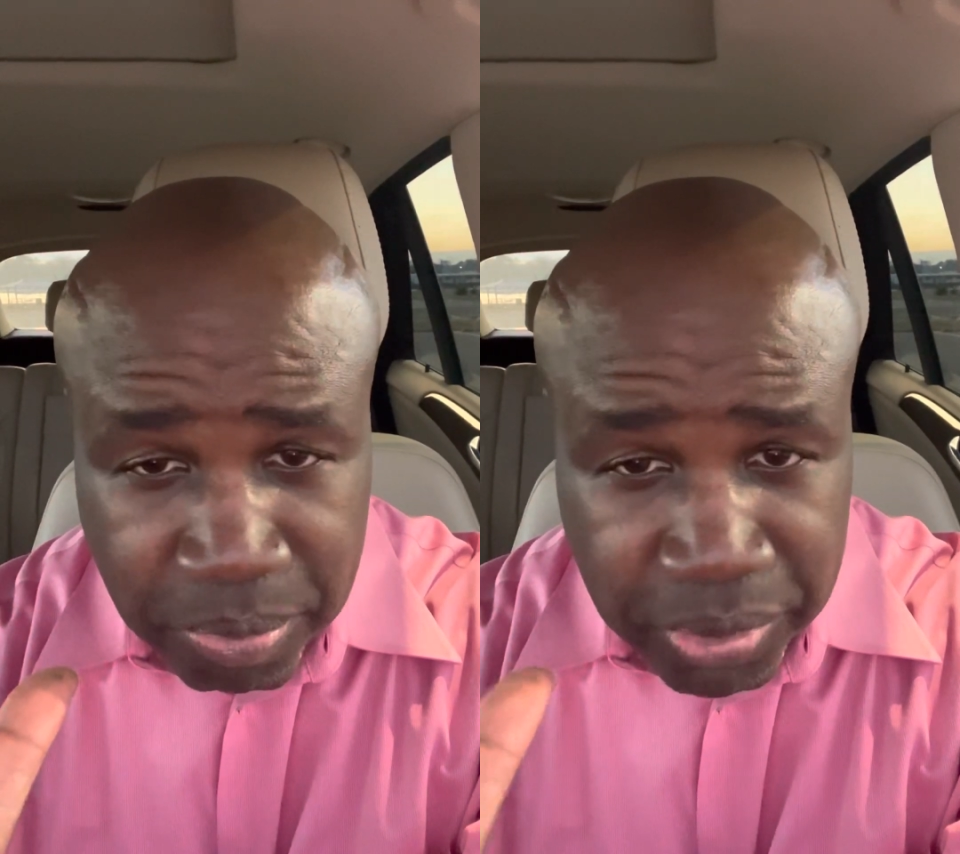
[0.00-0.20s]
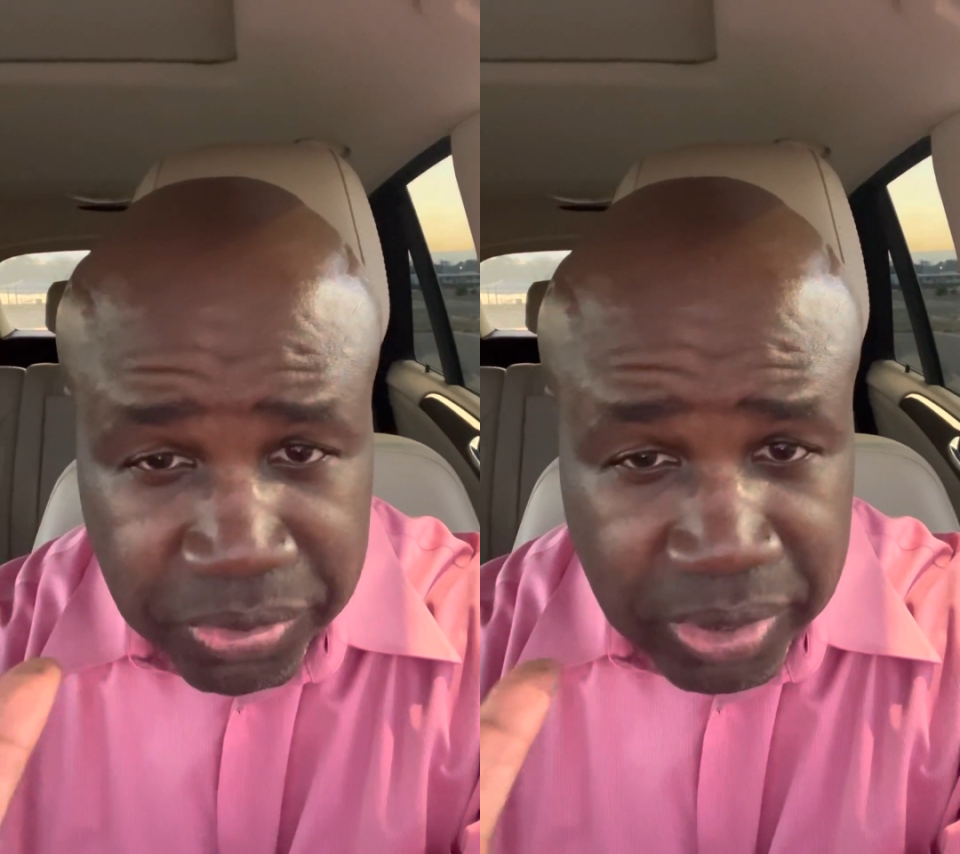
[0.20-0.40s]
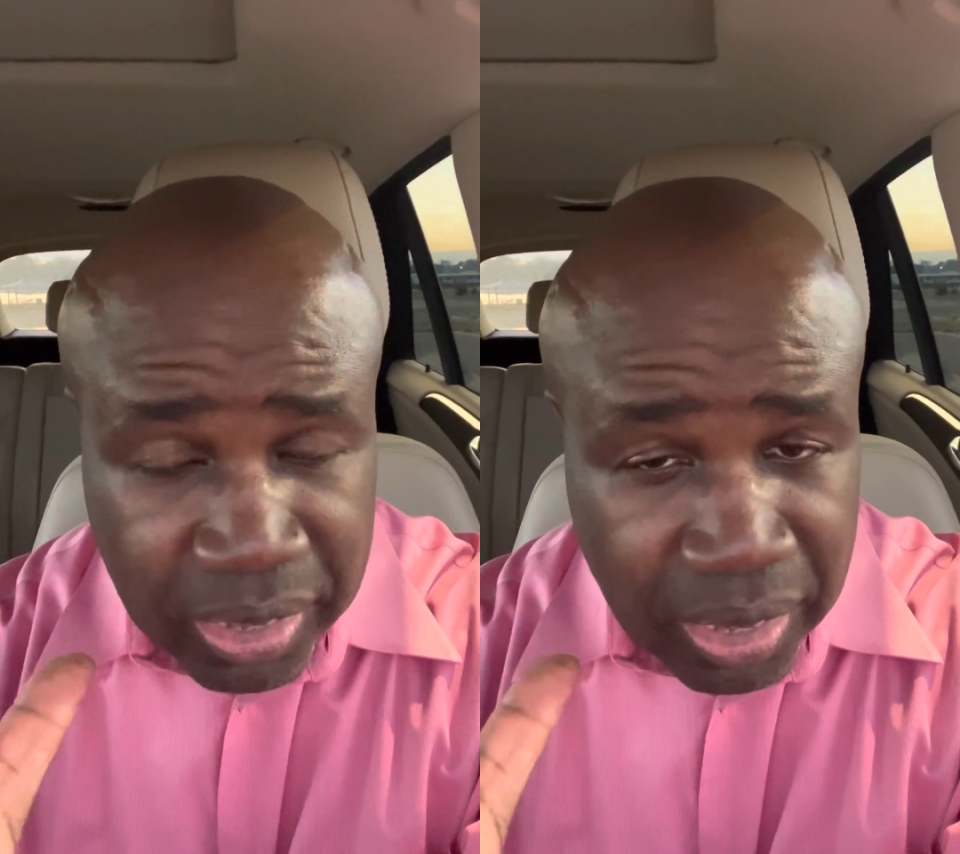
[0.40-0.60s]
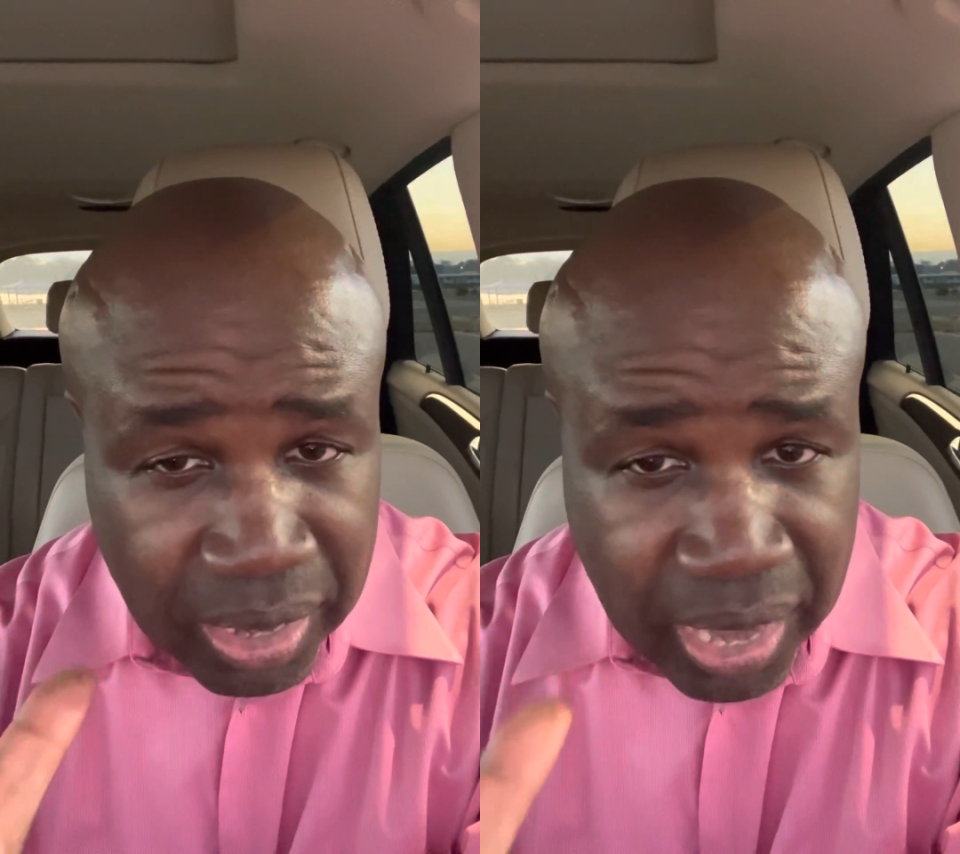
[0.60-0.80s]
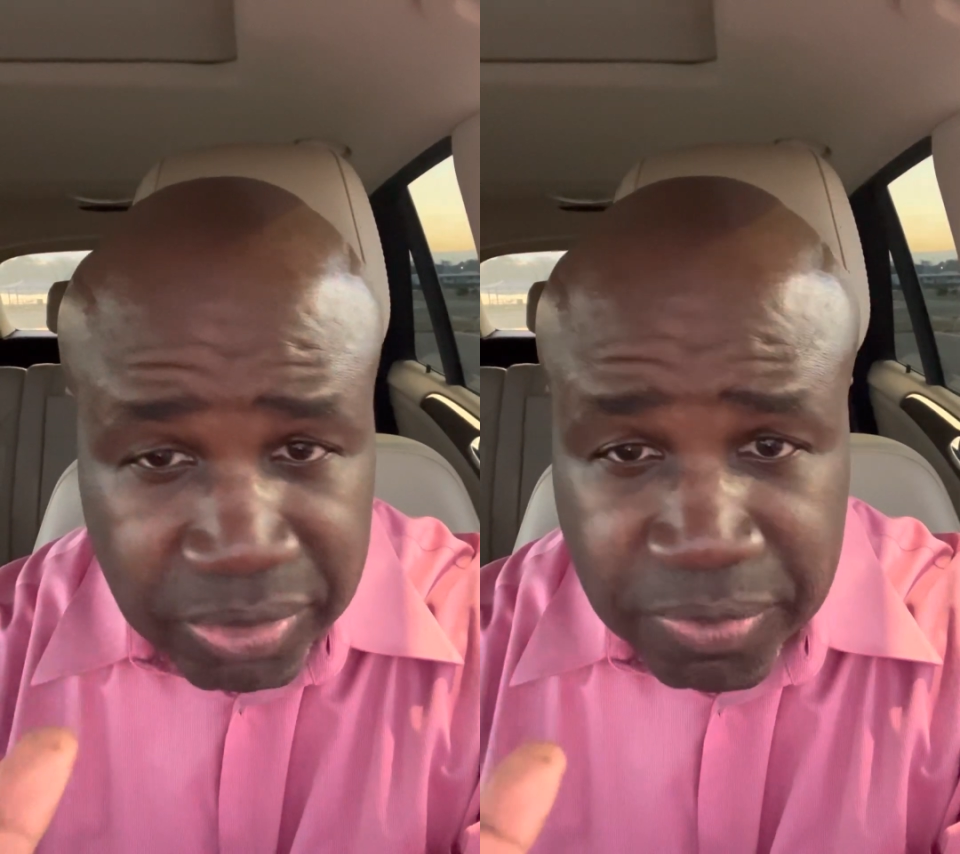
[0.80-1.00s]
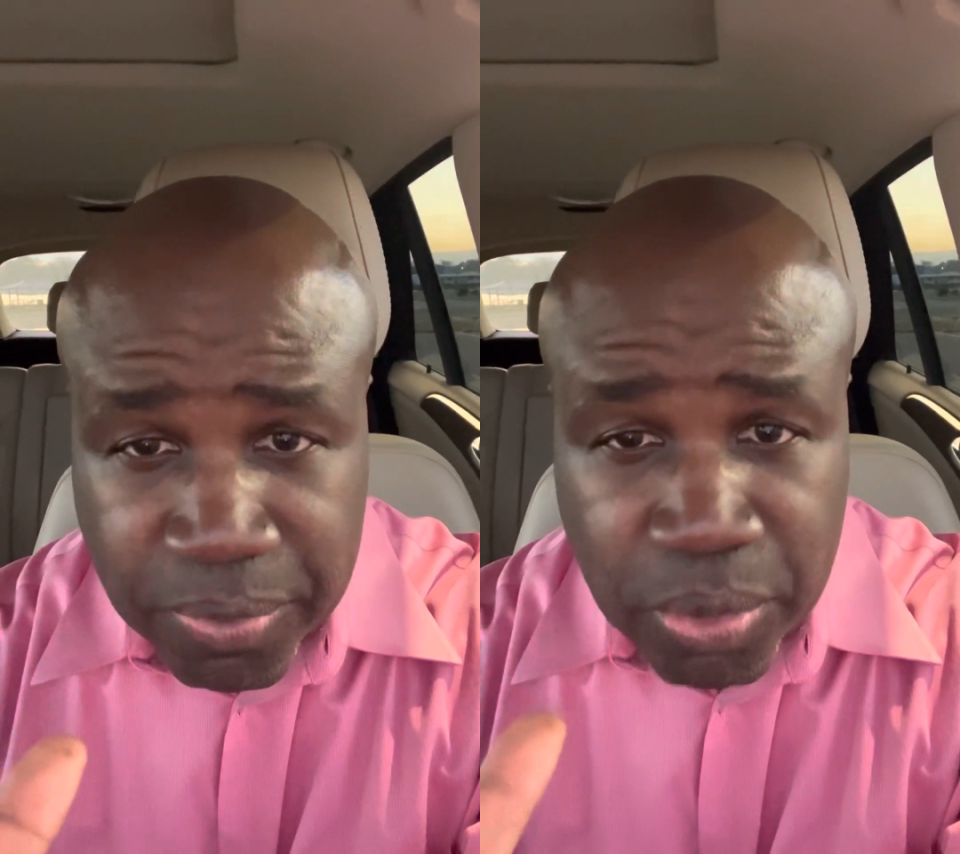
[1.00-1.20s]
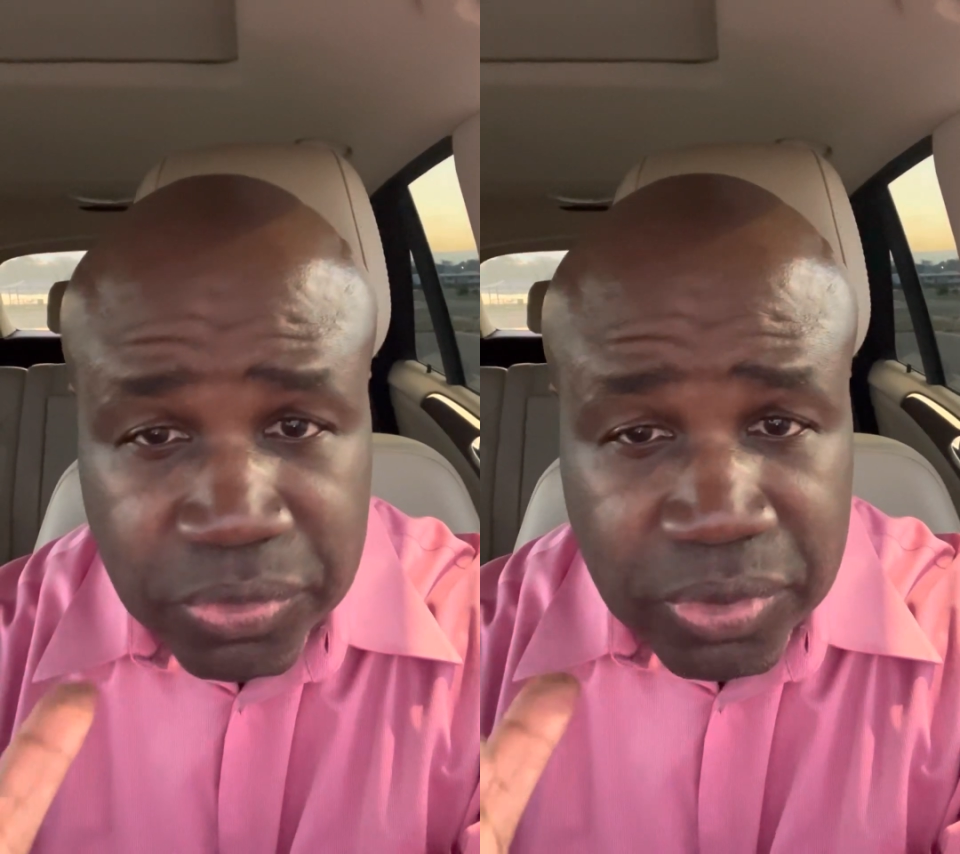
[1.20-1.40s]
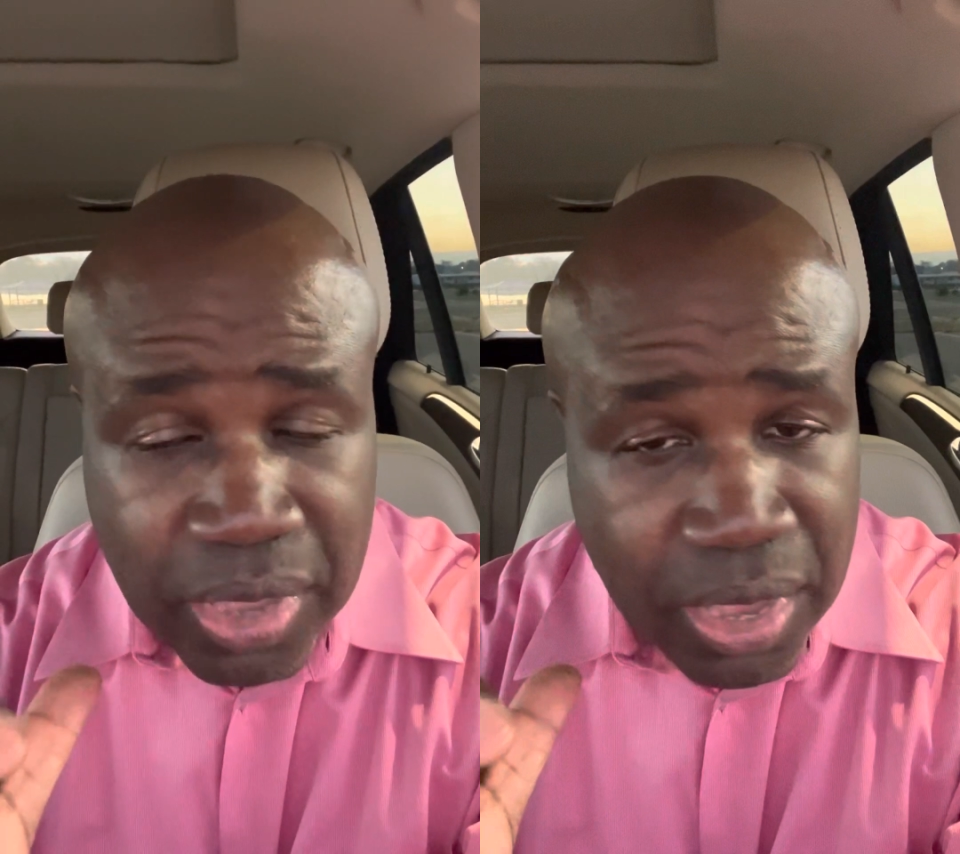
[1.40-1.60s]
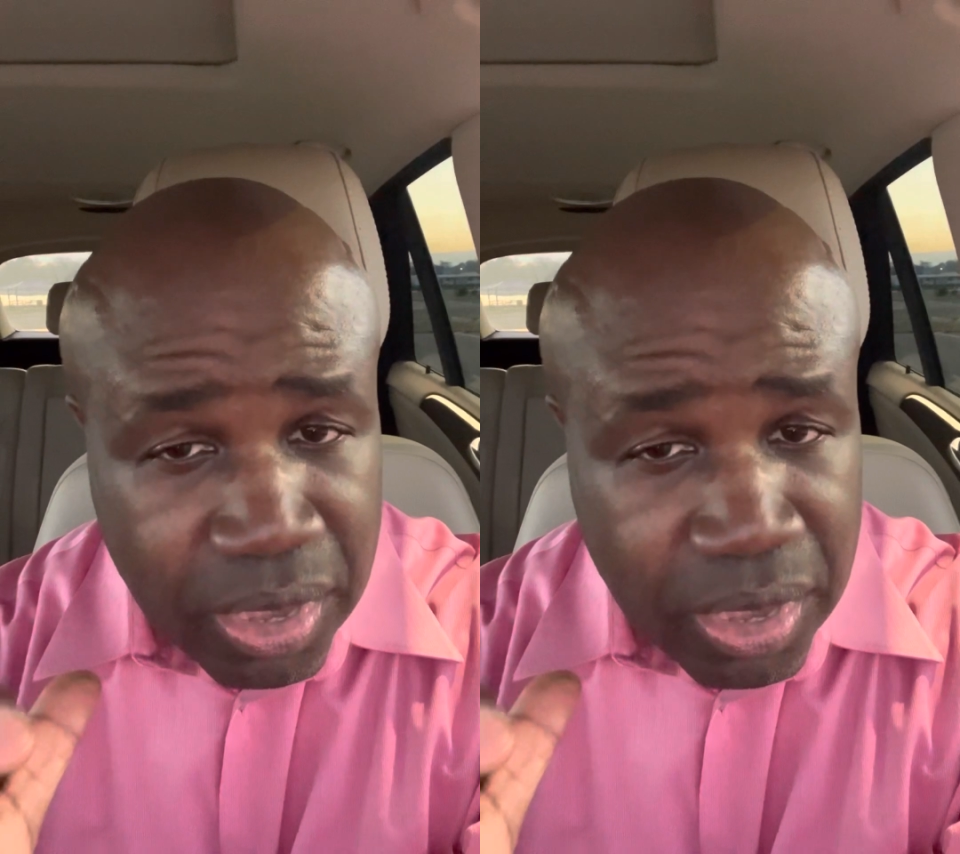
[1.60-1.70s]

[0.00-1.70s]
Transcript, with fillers: recently lots of folks,